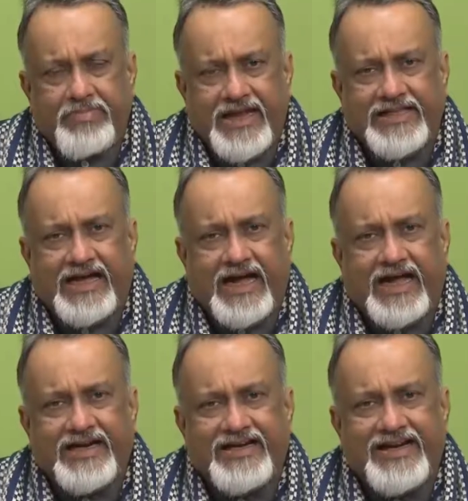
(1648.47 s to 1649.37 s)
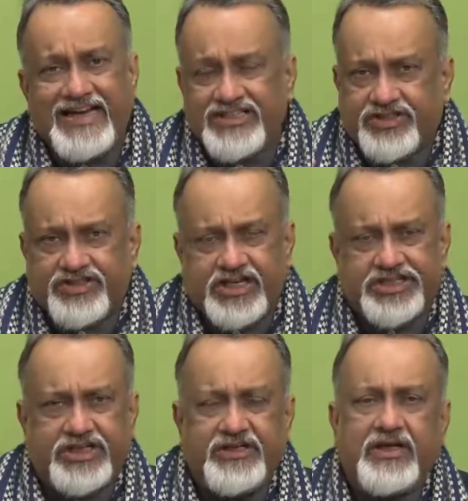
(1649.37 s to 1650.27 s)
In the next
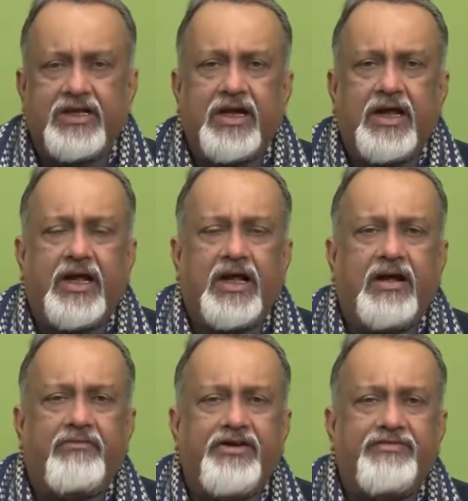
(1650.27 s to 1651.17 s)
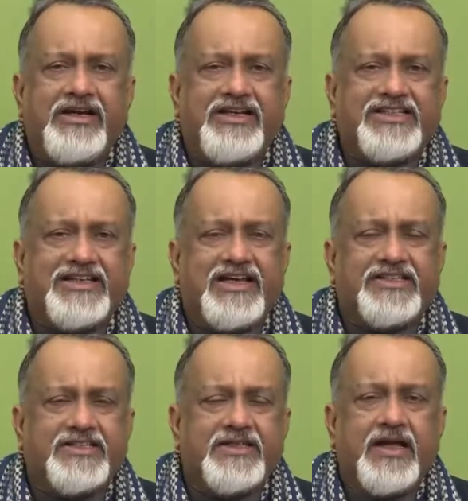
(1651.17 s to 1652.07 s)
session, we will
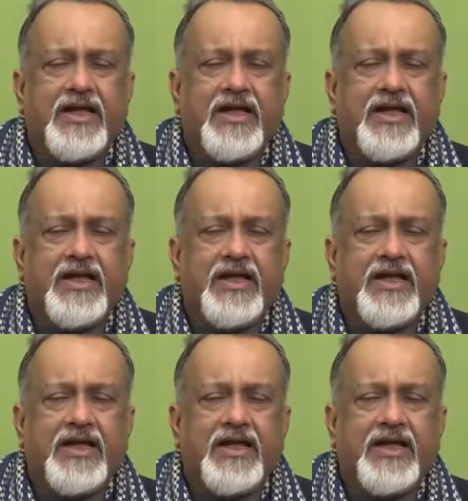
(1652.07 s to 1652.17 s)
discuss